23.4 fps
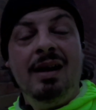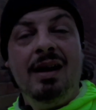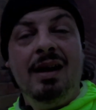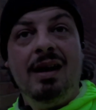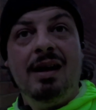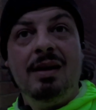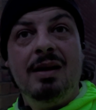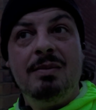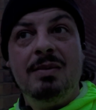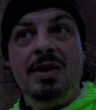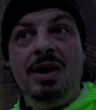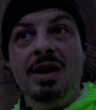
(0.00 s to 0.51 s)

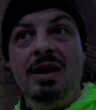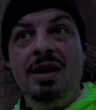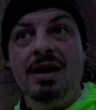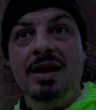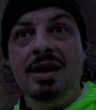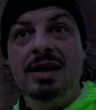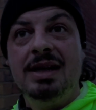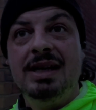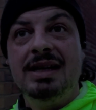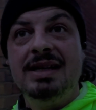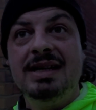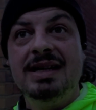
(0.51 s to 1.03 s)
um,
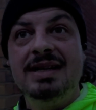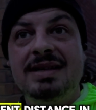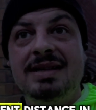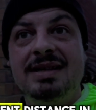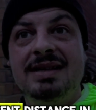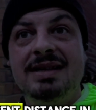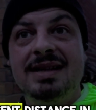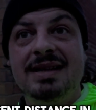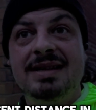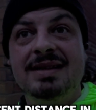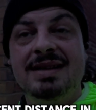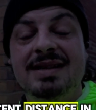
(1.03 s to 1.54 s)
a
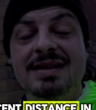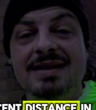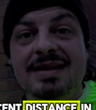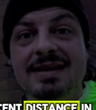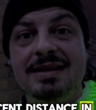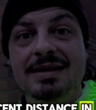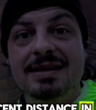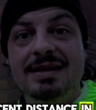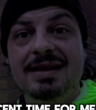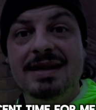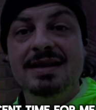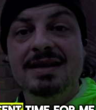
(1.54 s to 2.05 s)
decent distance
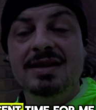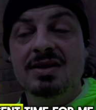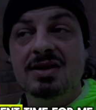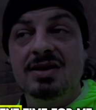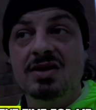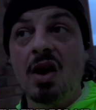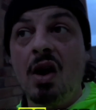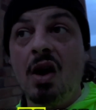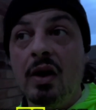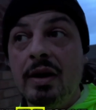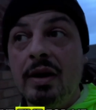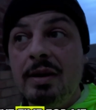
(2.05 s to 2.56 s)
and a
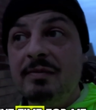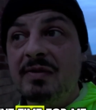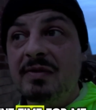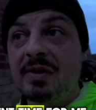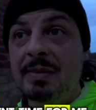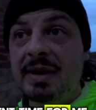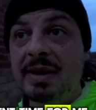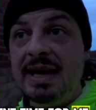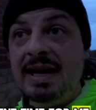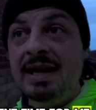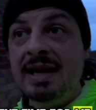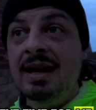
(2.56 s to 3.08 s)
decent time for
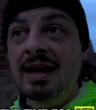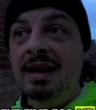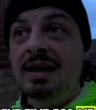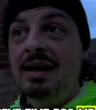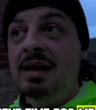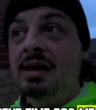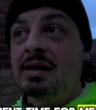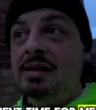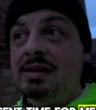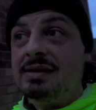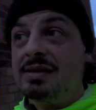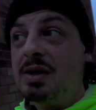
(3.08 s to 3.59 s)
me.
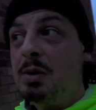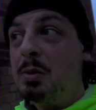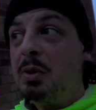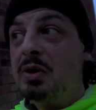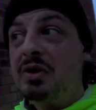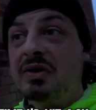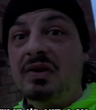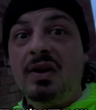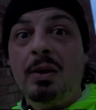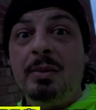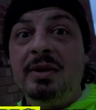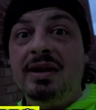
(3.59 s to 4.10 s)
So by
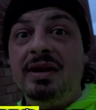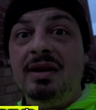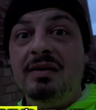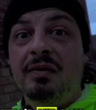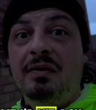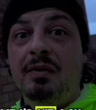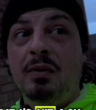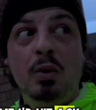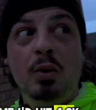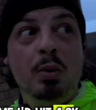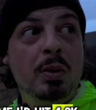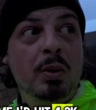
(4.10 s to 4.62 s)
the time I'd hit
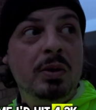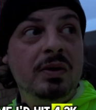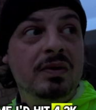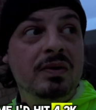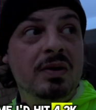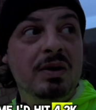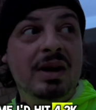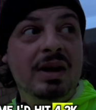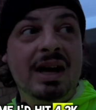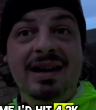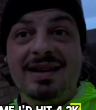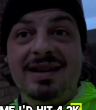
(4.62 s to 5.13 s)

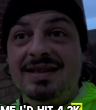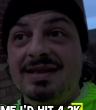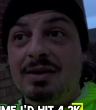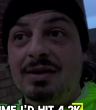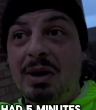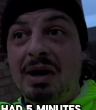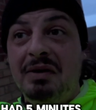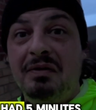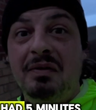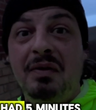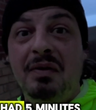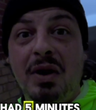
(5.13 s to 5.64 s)
4.2k, I
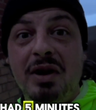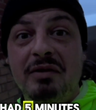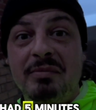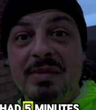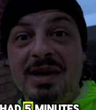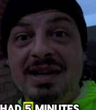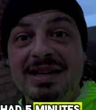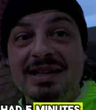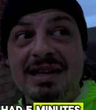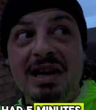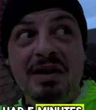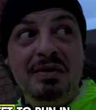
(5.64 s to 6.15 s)
still had five
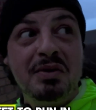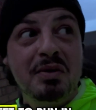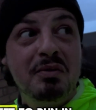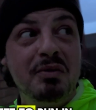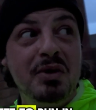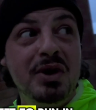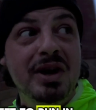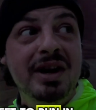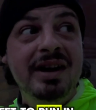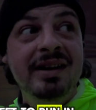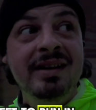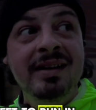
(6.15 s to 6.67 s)
minutes left of
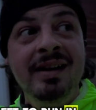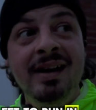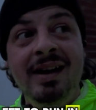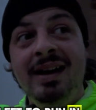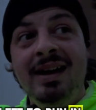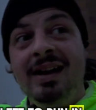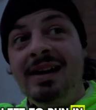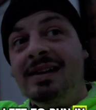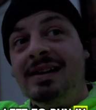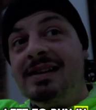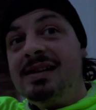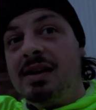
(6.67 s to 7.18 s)
running.
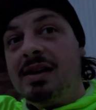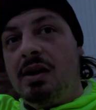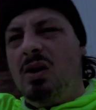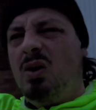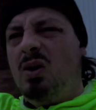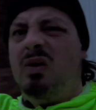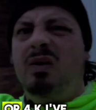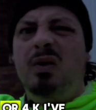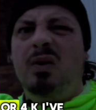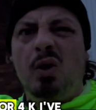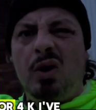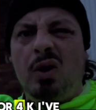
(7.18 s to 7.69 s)
So,
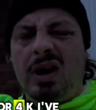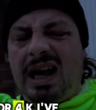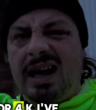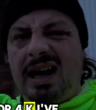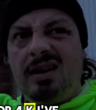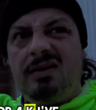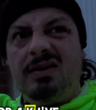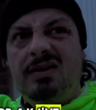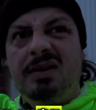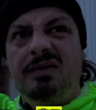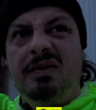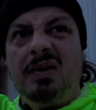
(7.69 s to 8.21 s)
or
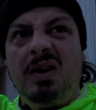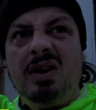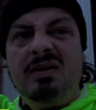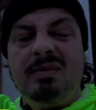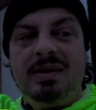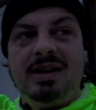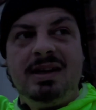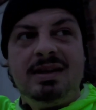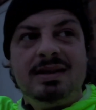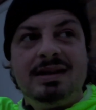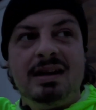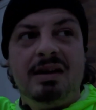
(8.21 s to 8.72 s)
4k, I've had five
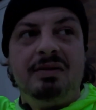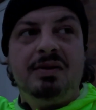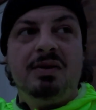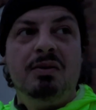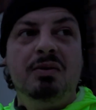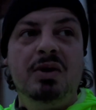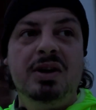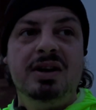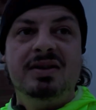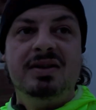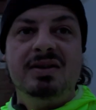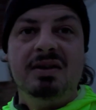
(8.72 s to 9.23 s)
minutes left of
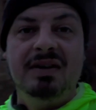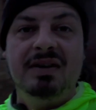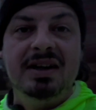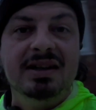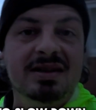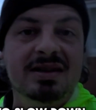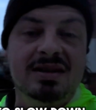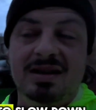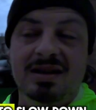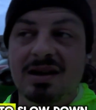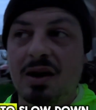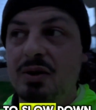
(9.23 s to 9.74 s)
running. So I've
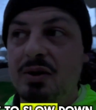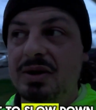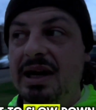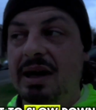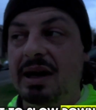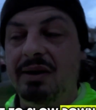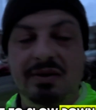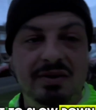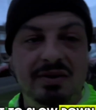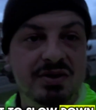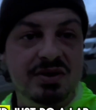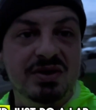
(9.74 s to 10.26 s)
had to slow
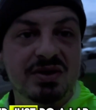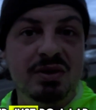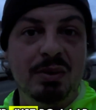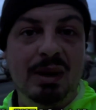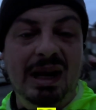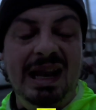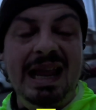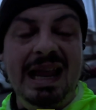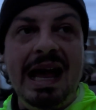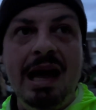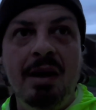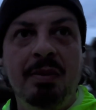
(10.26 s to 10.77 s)
down and just do
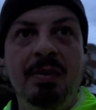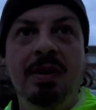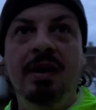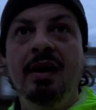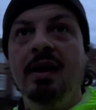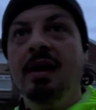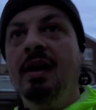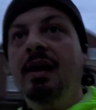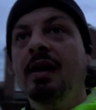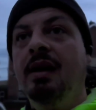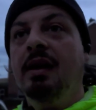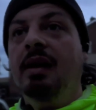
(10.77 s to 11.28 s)
a lap.
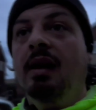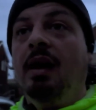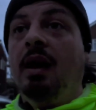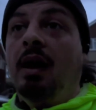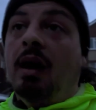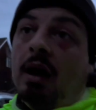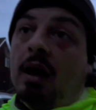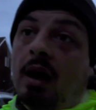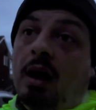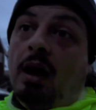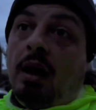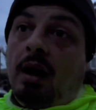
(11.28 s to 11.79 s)

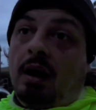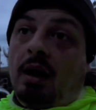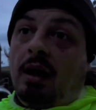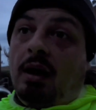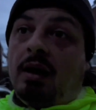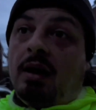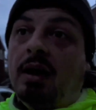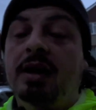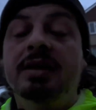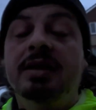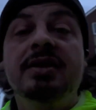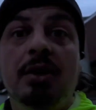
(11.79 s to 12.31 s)

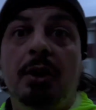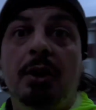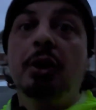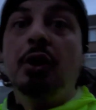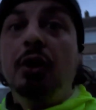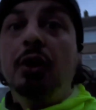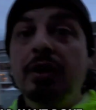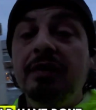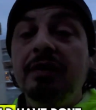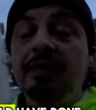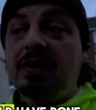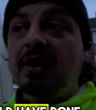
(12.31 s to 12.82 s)
So I
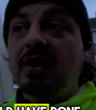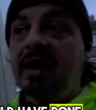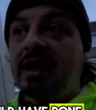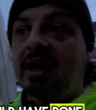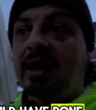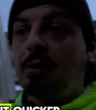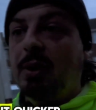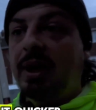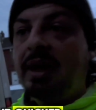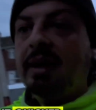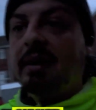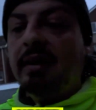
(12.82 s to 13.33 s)
could have done it
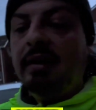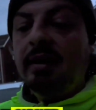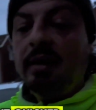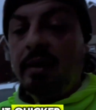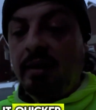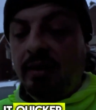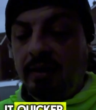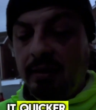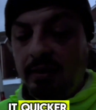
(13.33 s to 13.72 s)
quicker,